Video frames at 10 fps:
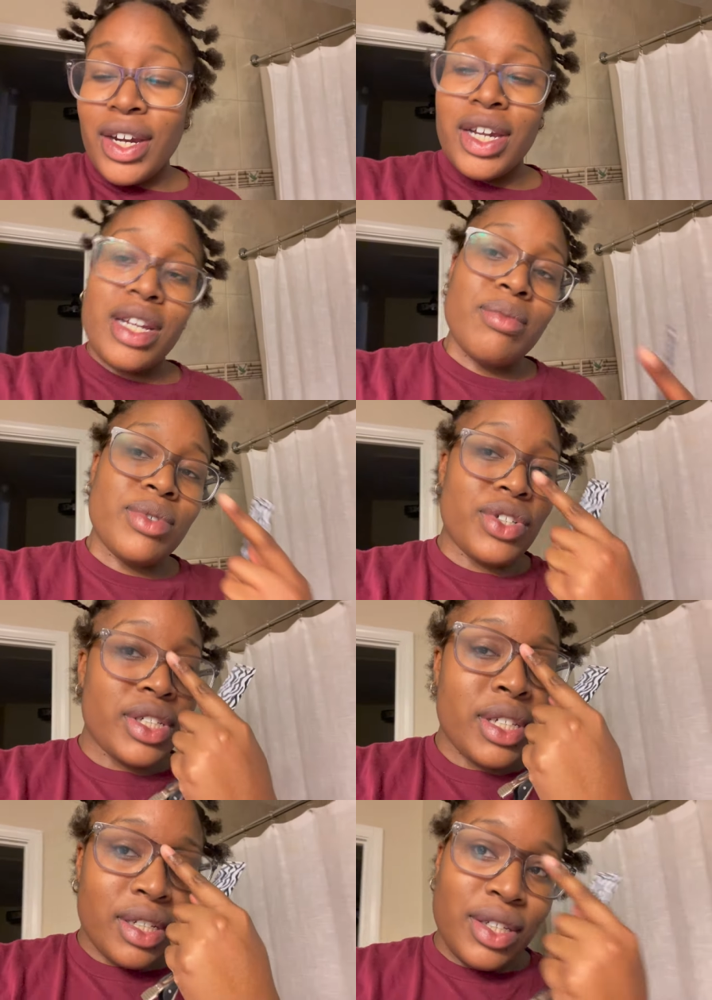And I'm
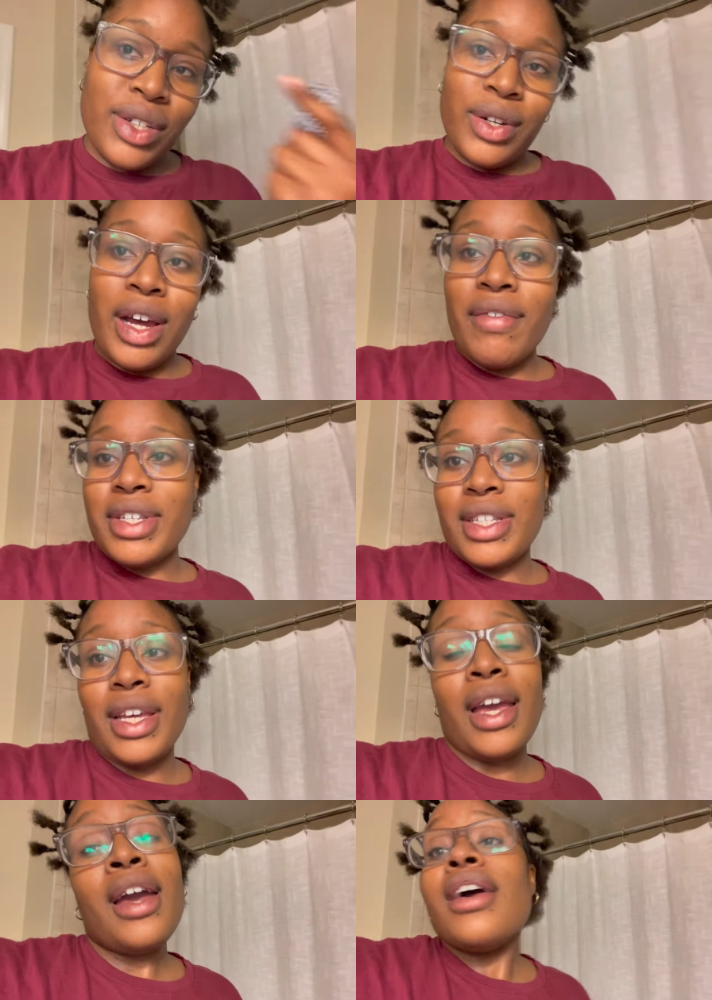just gonna, you know,
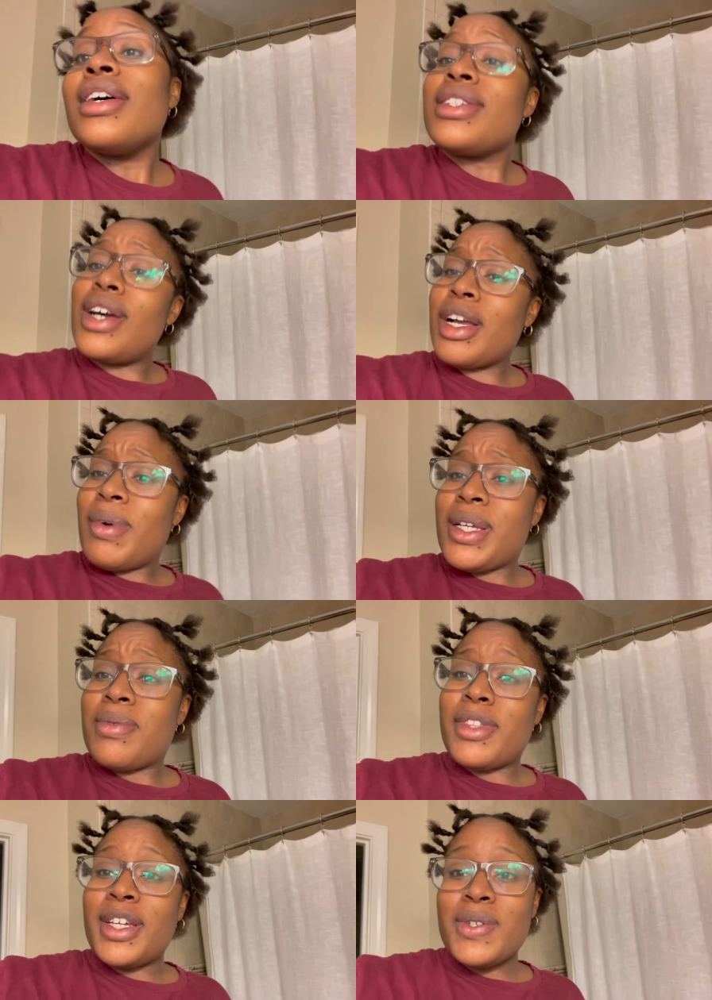obviously talk about
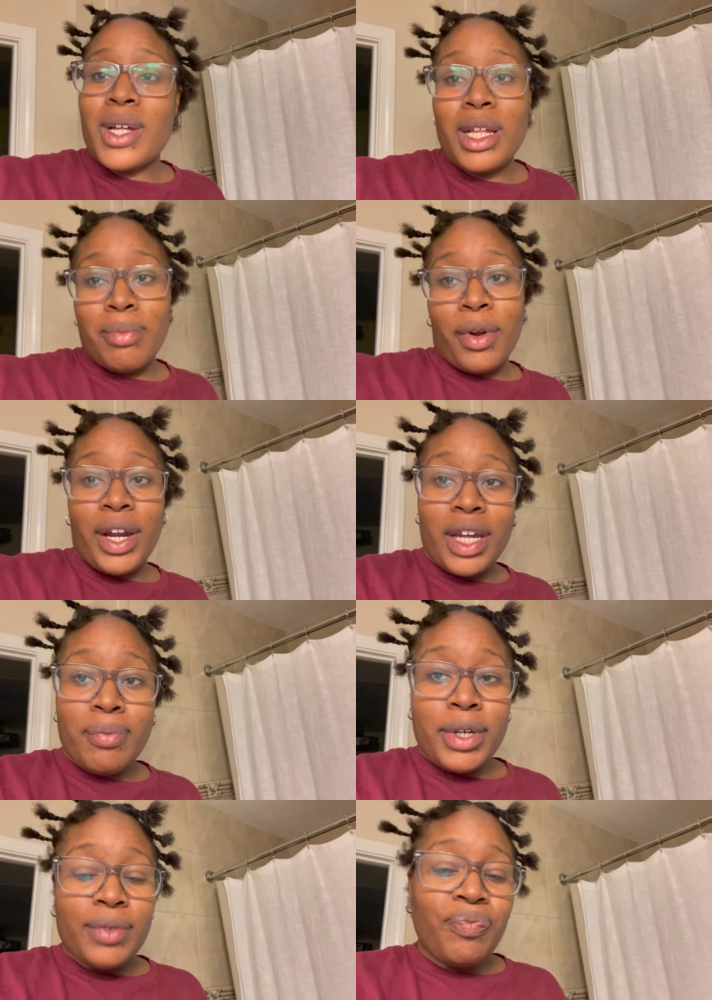some things while I braid,
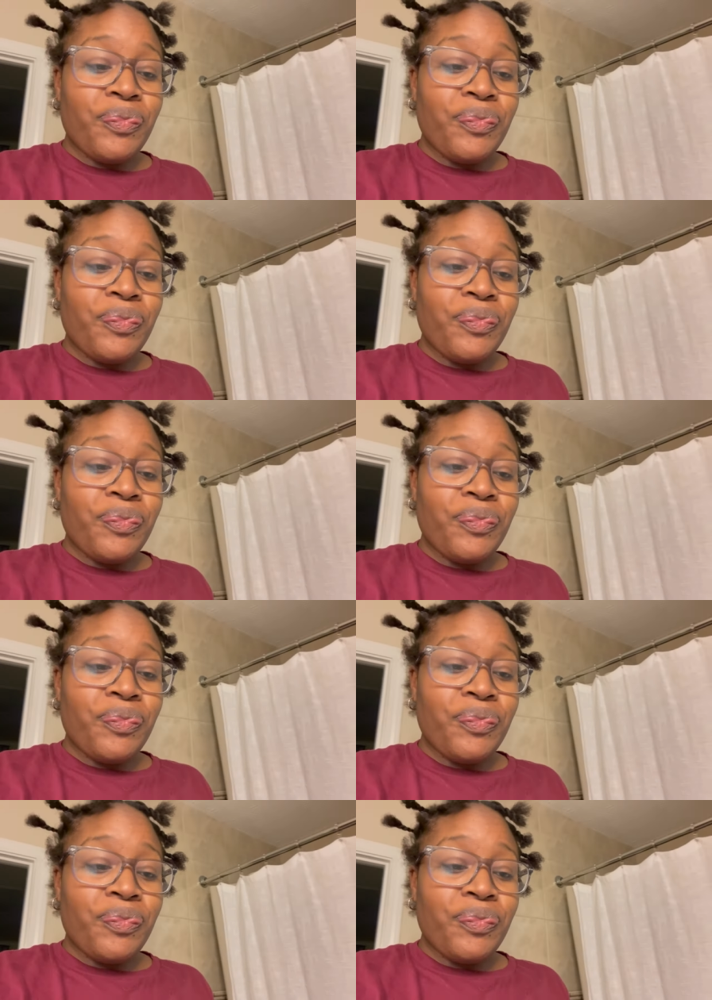but